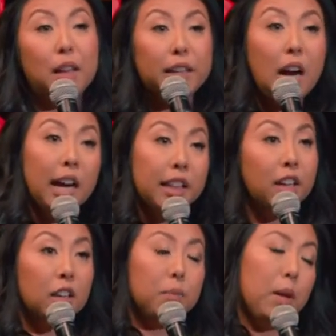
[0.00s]
Like, I
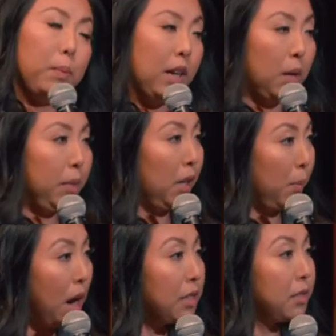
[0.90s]
thought about becoming a
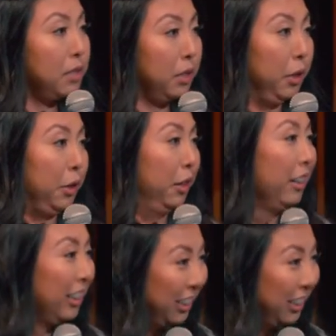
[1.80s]
prostitute.